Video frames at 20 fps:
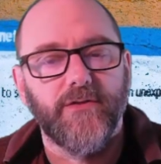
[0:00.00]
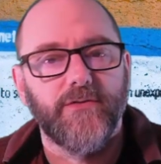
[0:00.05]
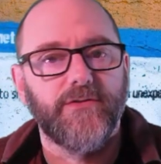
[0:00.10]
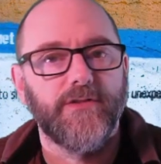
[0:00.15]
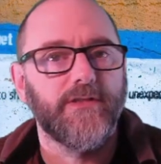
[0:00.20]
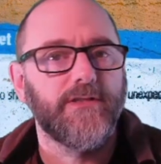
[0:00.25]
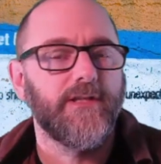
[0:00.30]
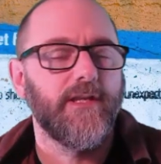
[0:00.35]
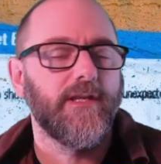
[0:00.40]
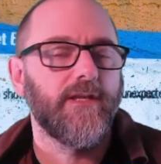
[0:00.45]
So
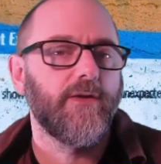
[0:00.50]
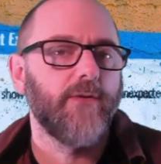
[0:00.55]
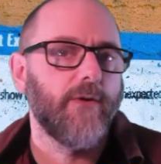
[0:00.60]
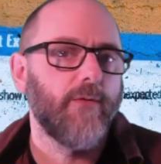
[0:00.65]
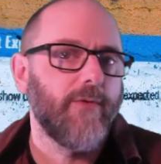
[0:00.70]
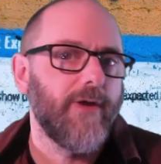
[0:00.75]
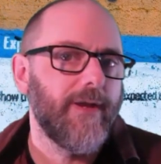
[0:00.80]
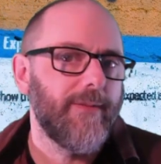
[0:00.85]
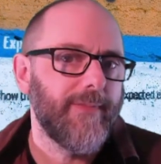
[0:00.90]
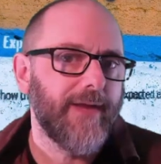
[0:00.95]
just like
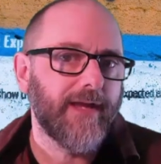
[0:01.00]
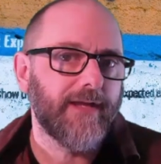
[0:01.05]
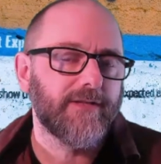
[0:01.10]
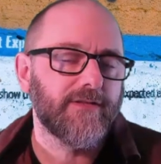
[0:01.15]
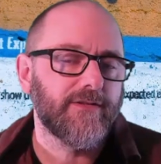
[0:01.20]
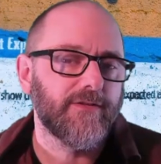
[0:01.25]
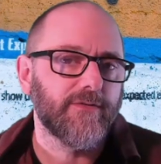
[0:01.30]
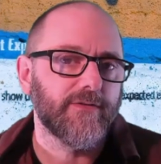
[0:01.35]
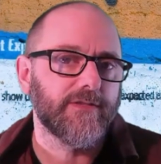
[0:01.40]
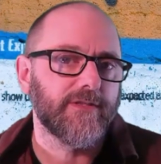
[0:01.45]
going way
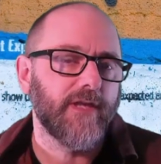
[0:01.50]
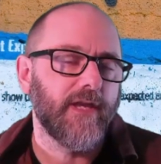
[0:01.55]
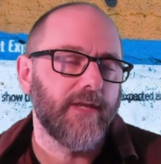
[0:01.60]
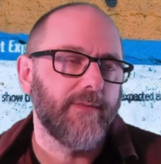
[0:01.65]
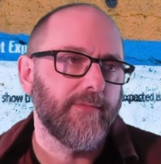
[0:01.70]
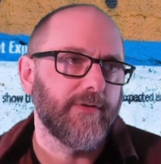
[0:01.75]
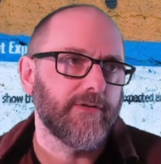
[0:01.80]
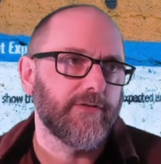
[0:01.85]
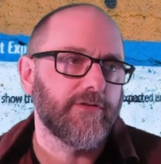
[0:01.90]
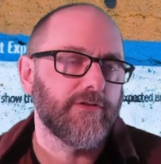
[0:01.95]
back to
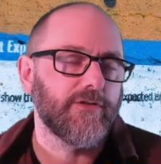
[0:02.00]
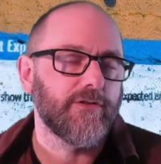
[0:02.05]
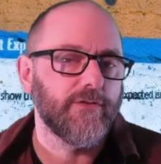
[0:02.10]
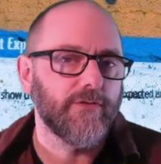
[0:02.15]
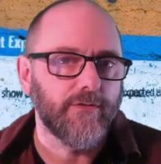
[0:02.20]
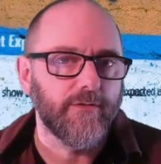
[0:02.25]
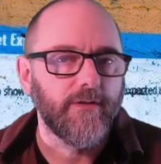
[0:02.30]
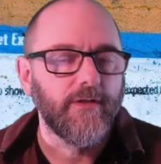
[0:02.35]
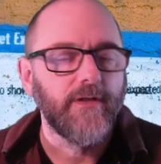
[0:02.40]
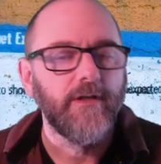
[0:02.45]
assignment
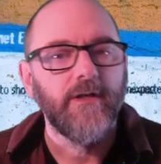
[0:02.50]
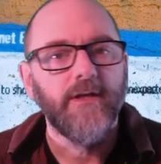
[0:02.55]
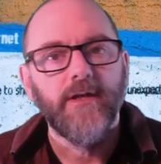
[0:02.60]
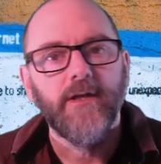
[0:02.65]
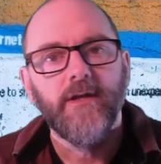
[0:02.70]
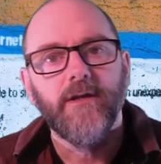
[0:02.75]
2,